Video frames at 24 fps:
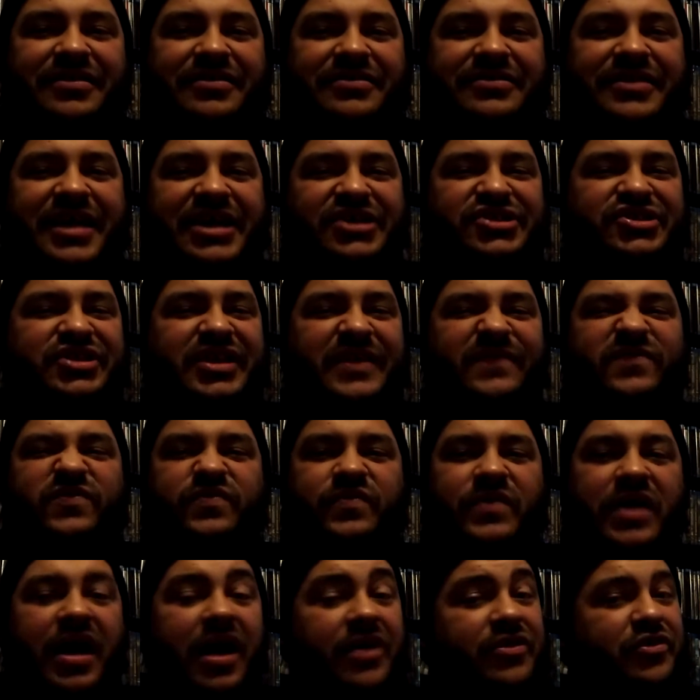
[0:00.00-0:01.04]
nice gifts
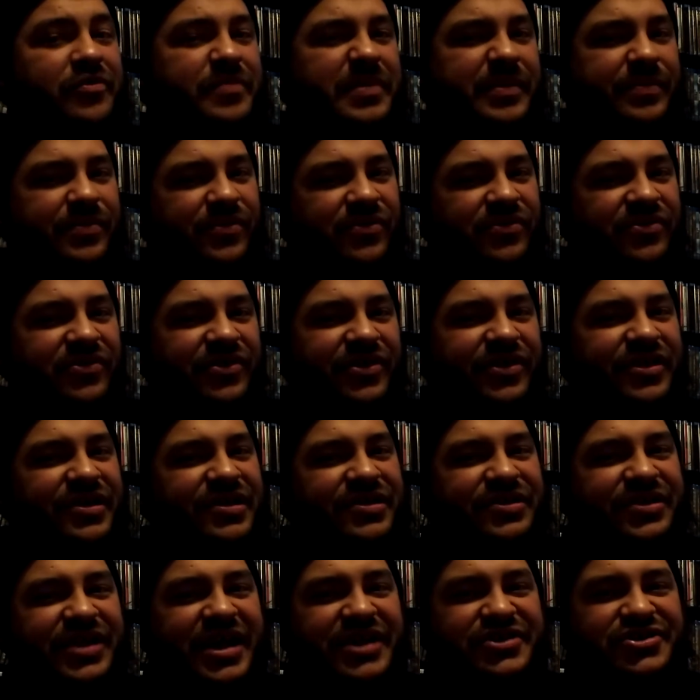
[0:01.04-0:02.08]
for other people,
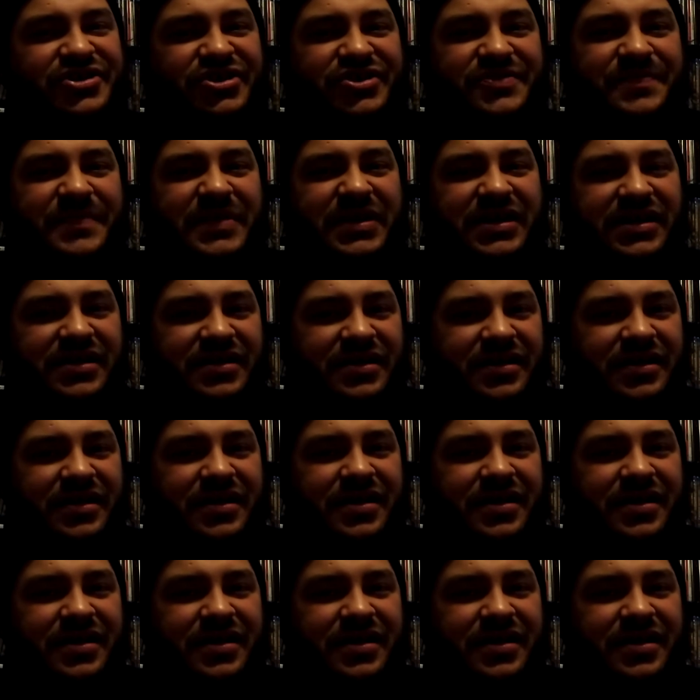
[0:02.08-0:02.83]
not just me.